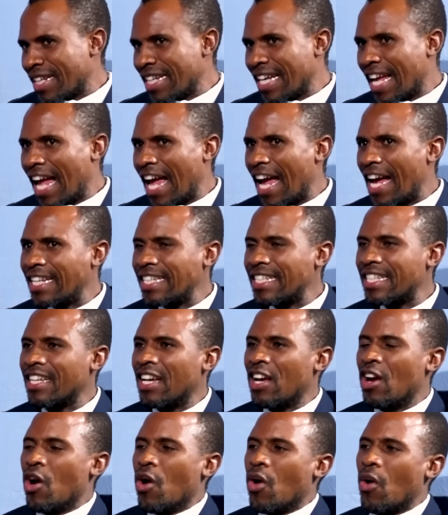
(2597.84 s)
And
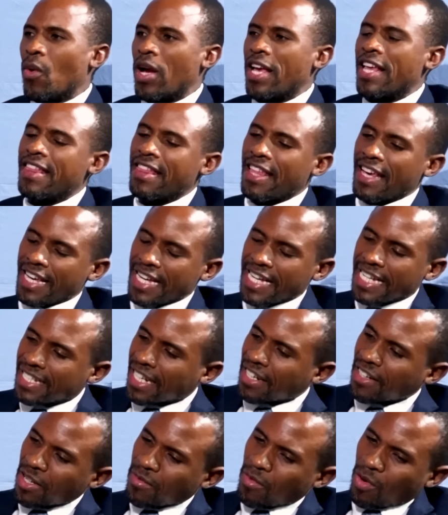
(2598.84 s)
in the
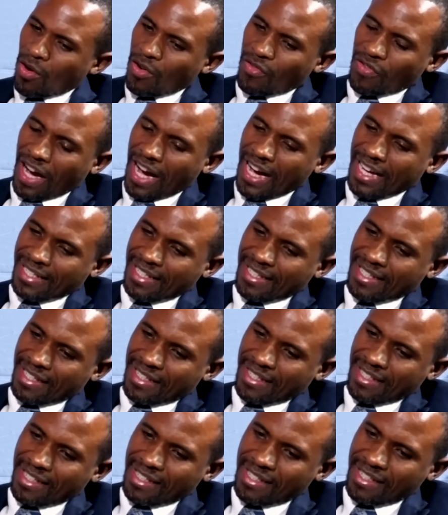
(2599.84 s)
interim of
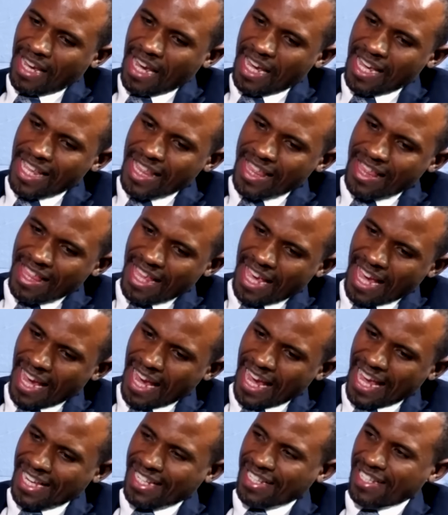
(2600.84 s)
us staying
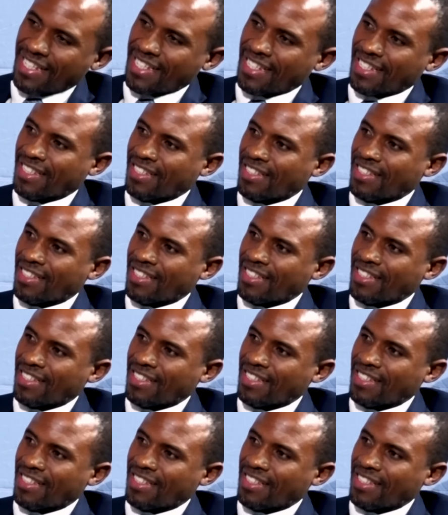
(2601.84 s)
there and